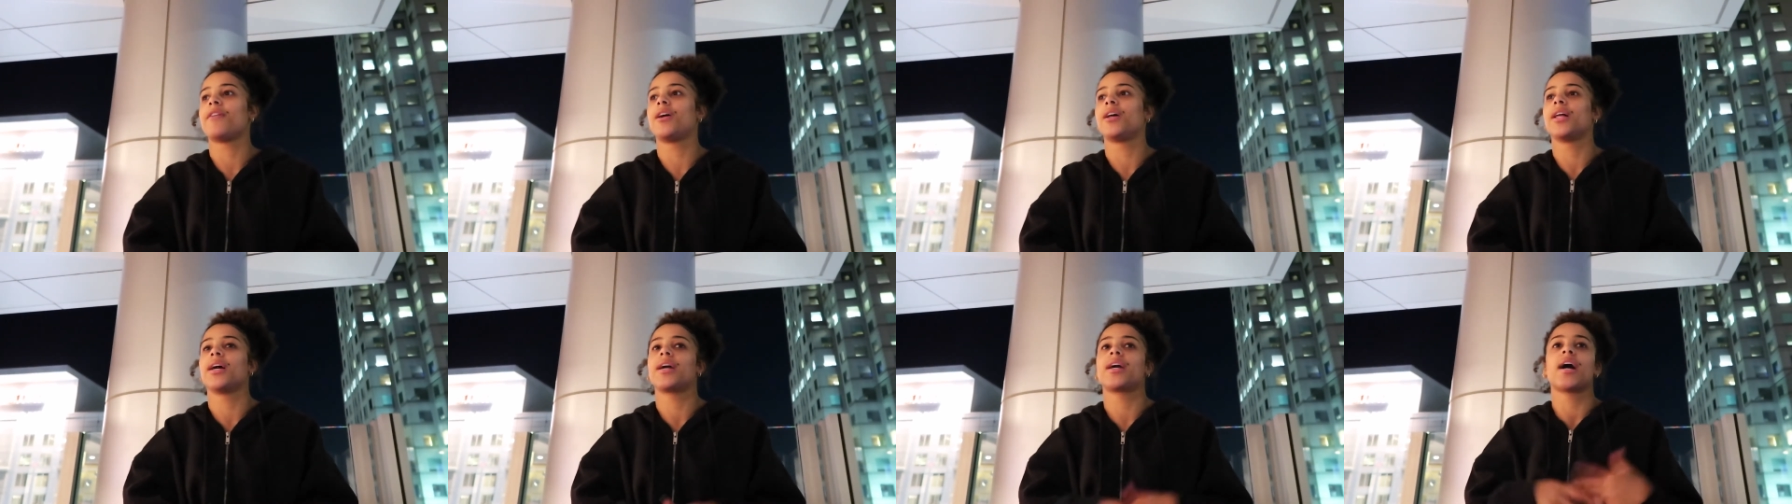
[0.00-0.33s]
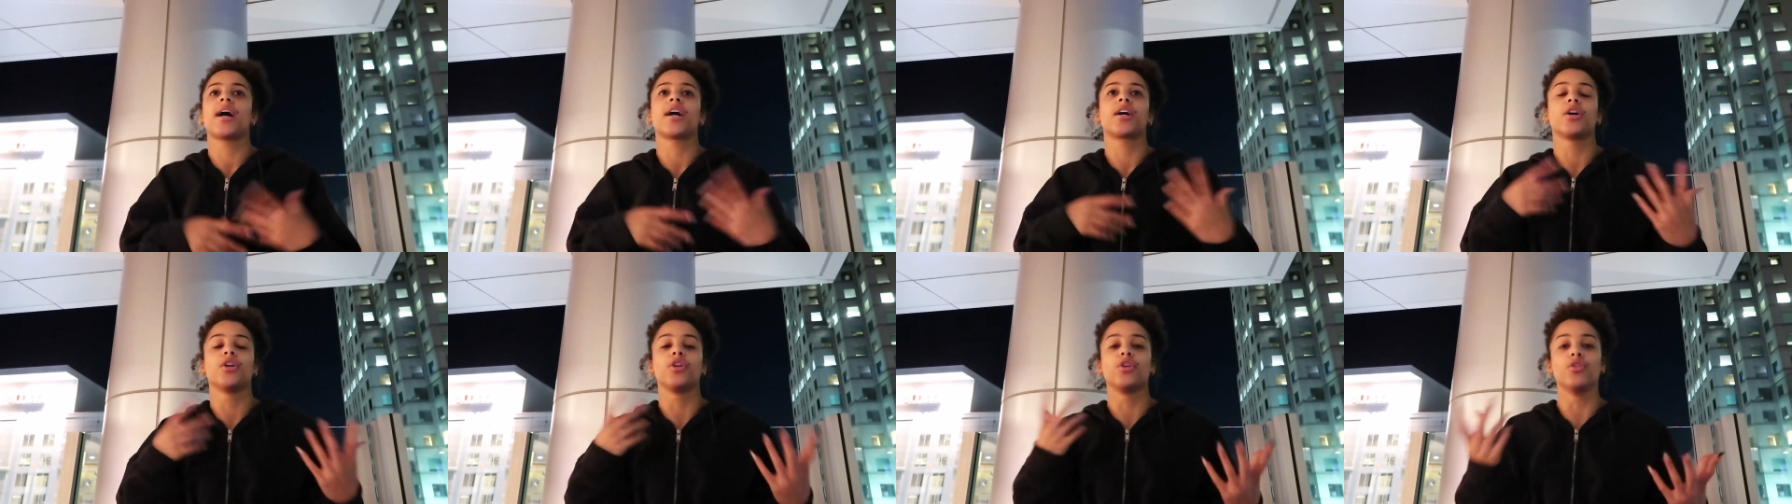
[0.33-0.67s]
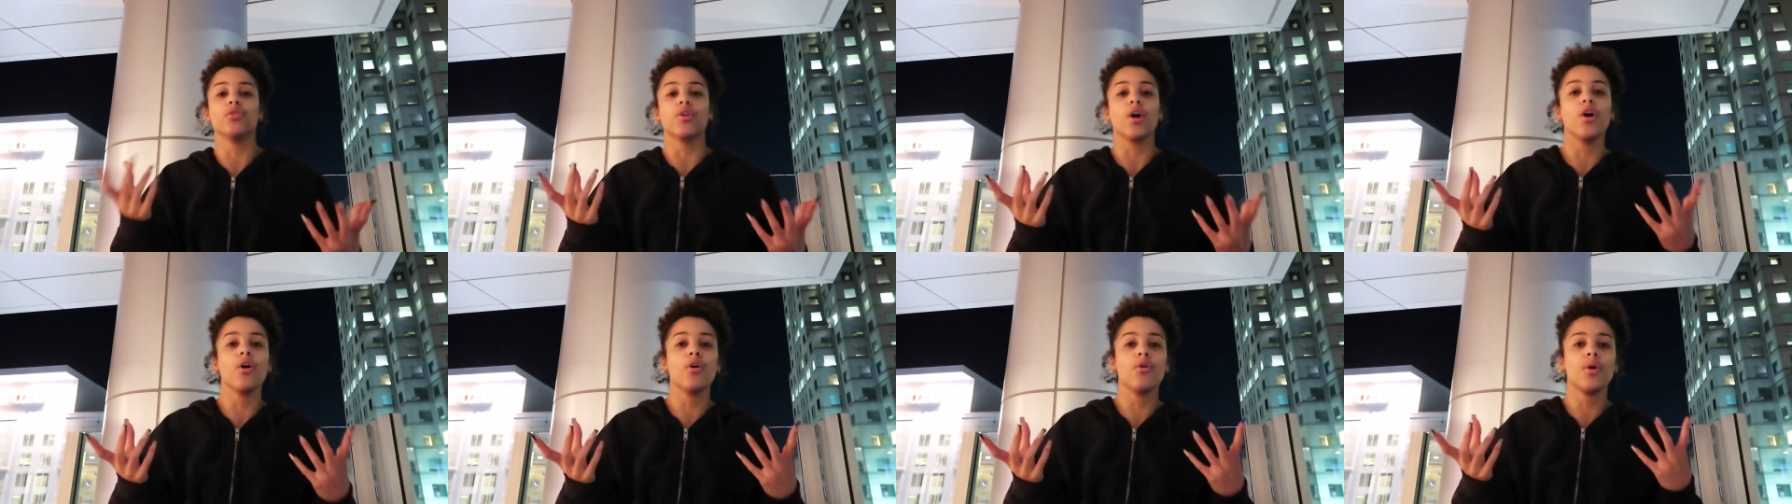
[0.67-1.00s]
felt like I could
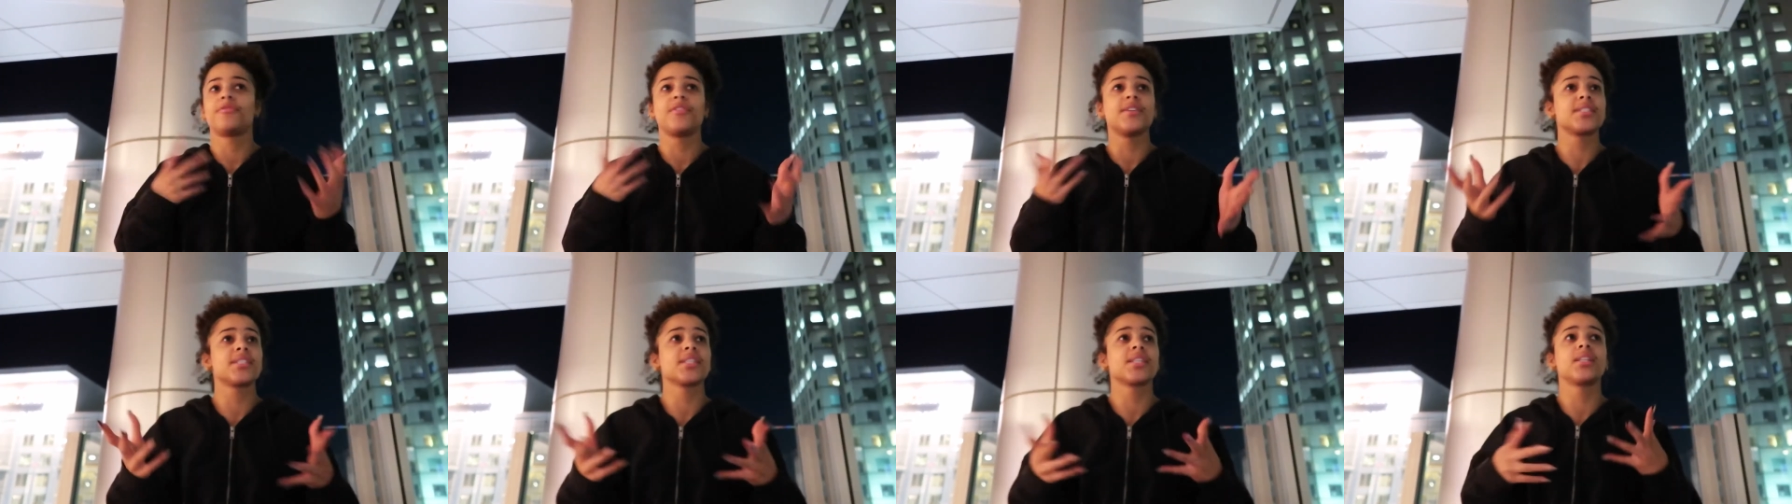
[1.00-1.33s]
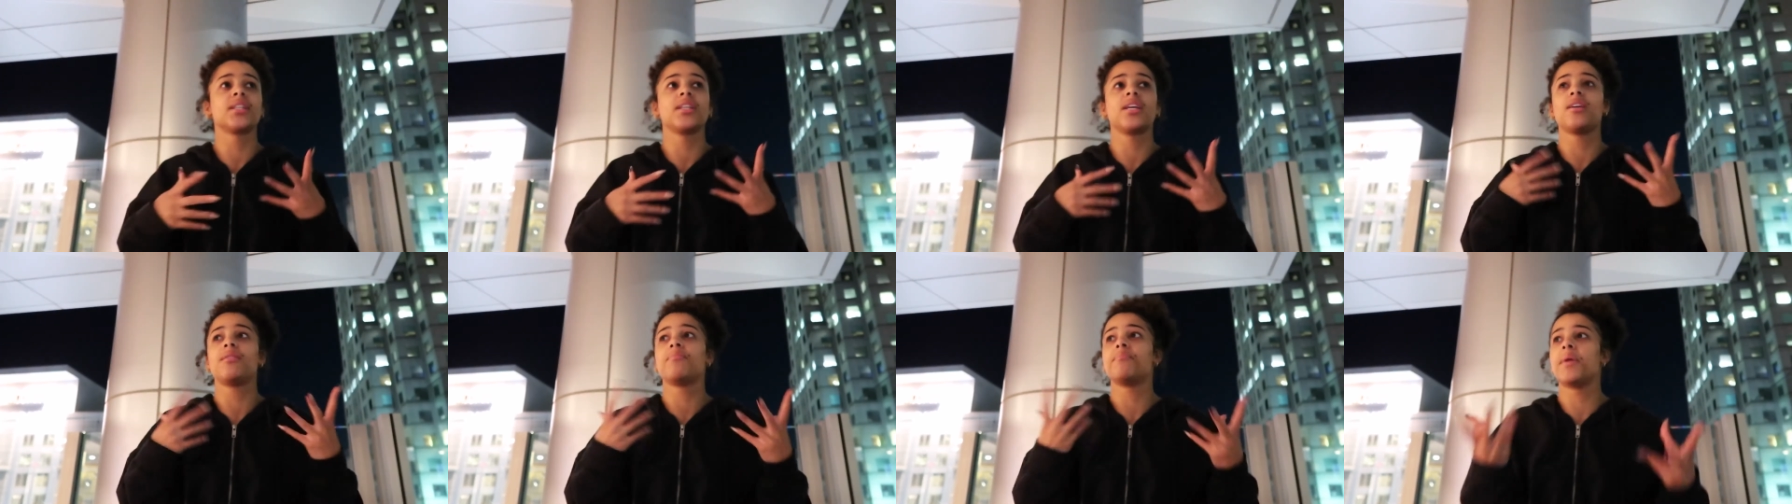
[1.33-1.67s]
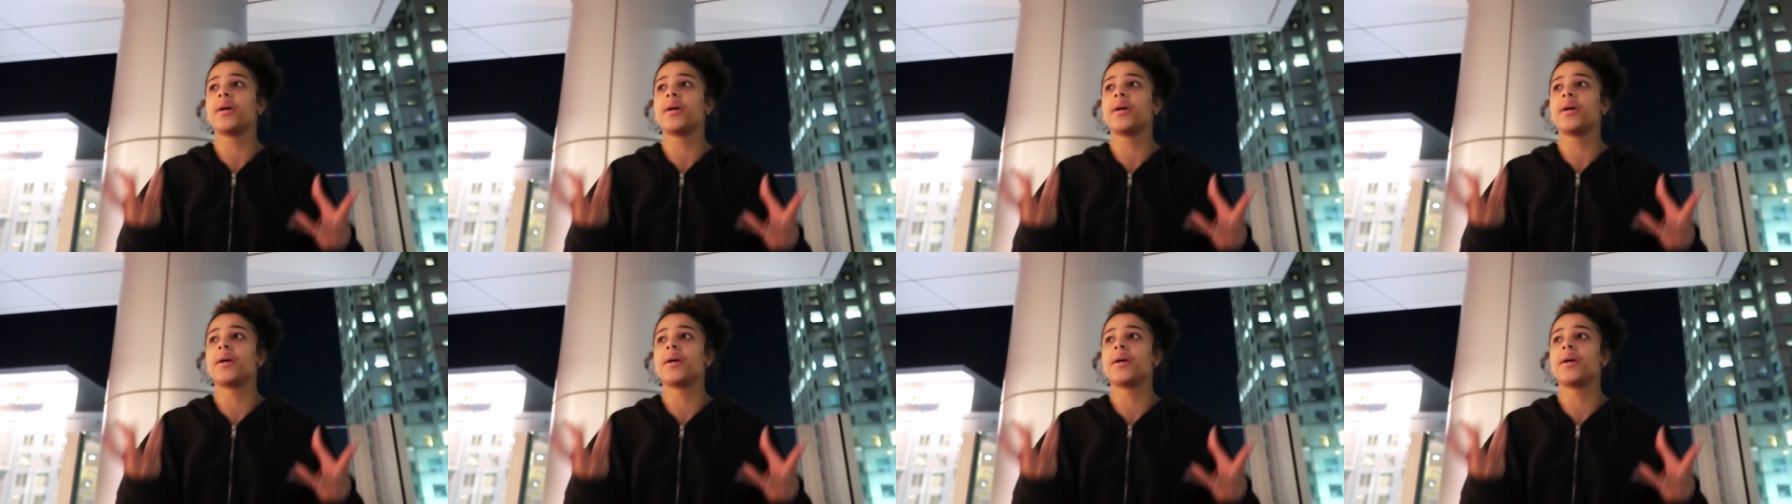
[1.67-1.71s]
grow physically,